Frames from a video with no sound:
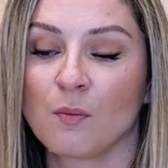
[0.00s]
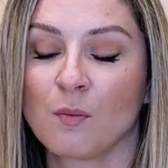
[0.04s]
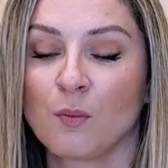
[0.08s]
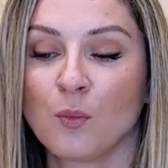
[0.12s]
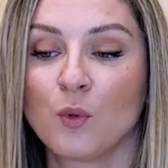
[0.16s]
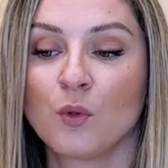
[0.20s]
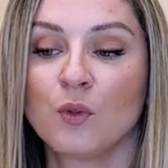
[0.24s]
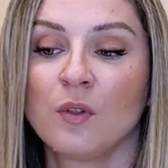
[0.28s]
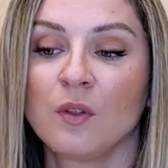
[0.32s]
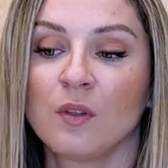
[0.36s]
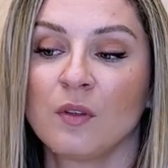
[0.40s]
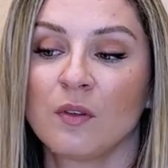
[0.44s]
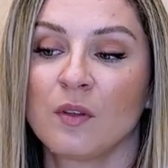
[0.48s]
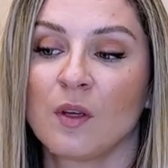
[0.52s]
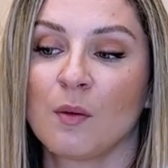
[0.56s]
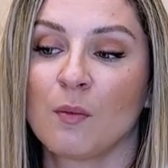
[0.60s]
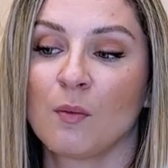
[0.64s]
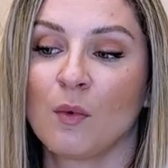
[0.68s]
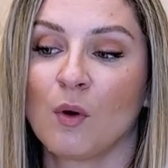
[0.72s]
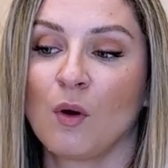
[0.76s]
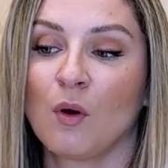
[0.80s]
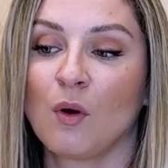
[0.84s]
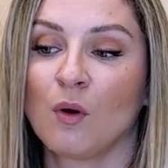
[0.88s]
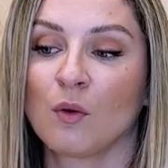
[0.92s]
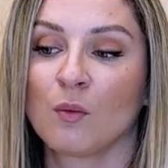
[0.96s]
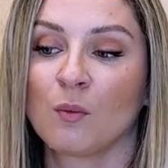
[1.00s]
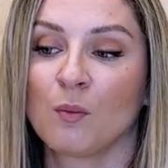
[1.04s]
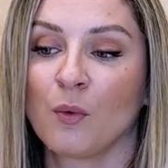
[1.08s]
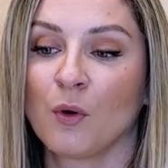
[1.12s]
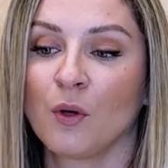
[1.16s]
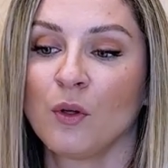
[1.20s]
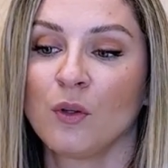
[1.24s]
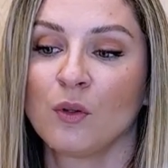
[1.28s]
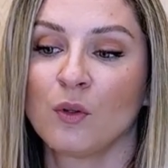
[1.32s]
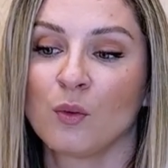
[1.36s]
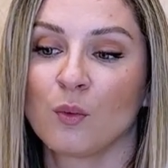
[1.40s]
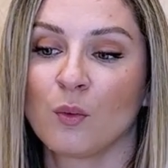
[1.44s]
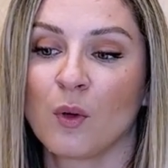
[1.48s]
putting them on
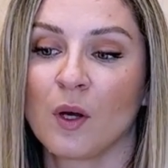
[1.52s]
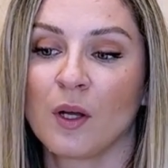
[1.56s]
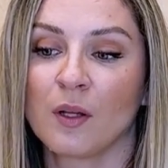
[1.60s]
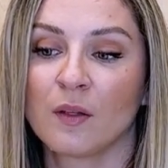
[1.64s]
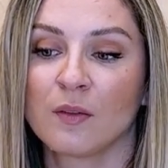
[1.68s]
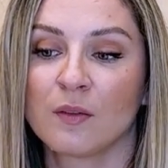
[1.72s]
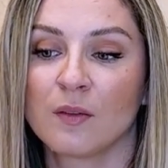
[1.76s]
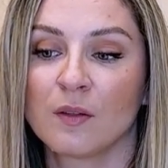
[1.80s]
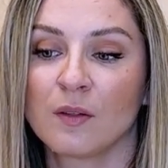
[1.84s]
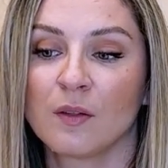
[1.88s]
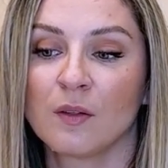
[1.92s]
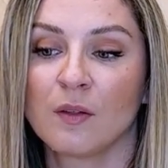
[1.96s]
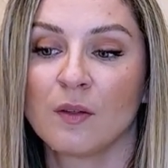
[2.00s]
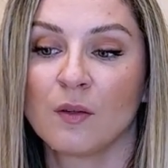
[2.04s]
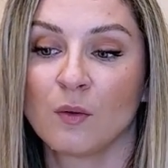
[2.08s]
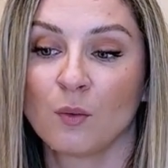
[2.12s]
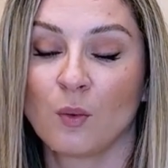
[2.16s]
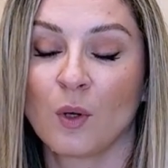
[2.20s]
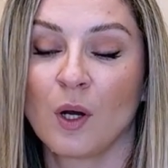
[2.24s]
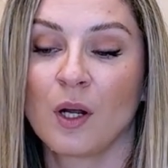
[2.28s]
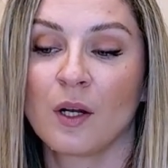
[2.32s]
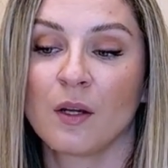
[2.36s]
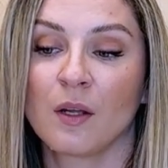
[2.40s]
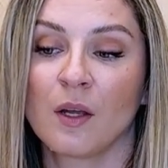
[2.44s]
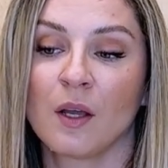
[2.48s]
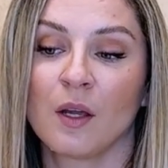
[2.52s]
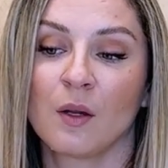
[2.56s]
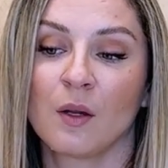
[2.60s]
point 1